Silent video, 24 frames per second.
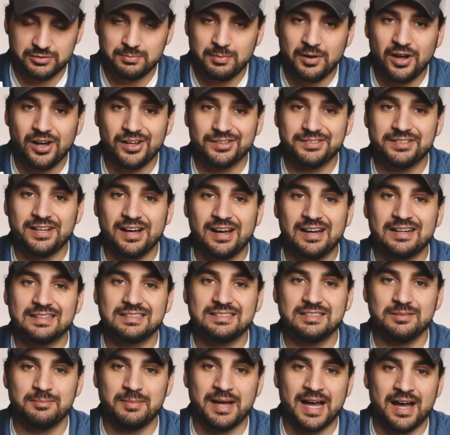Paul
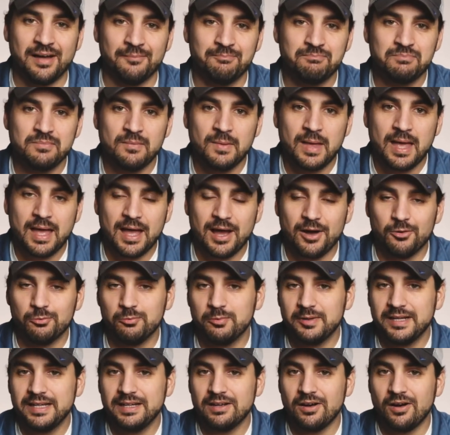talks about how
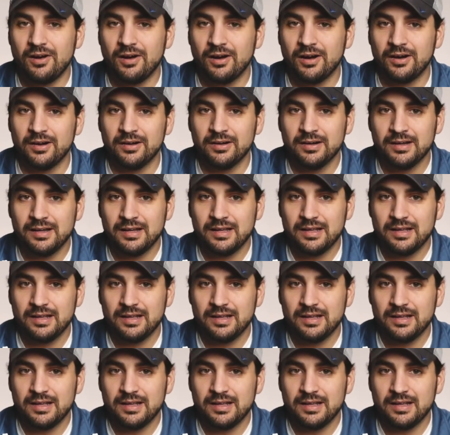we are,